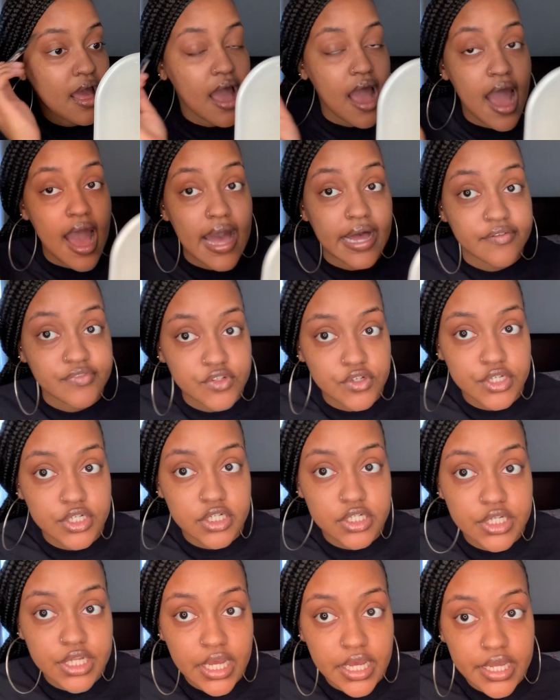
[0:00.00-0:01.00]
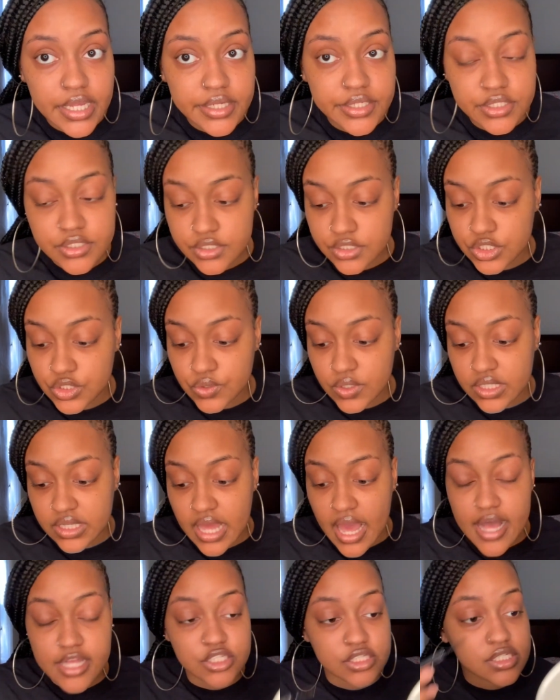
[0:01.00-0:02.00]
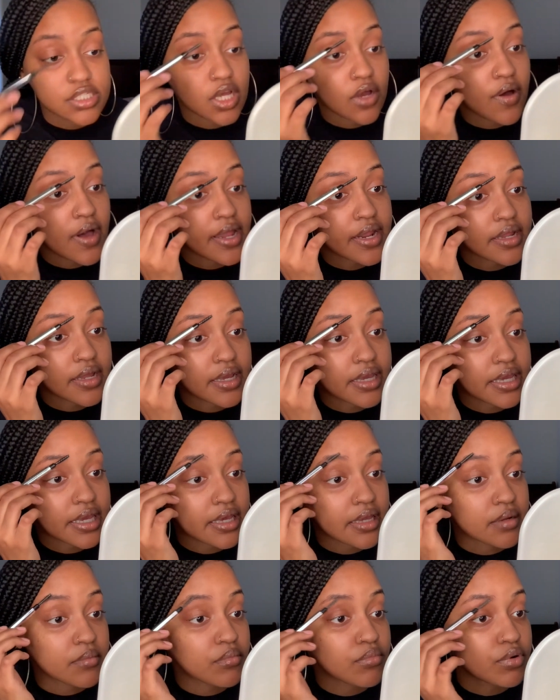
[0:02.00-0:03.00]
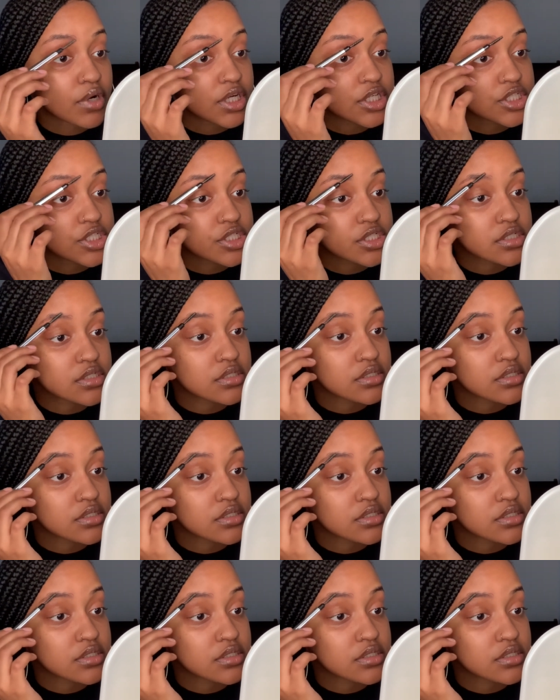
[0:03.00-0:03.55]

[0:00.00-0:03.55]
After you're done doing that, just go ahead and again brush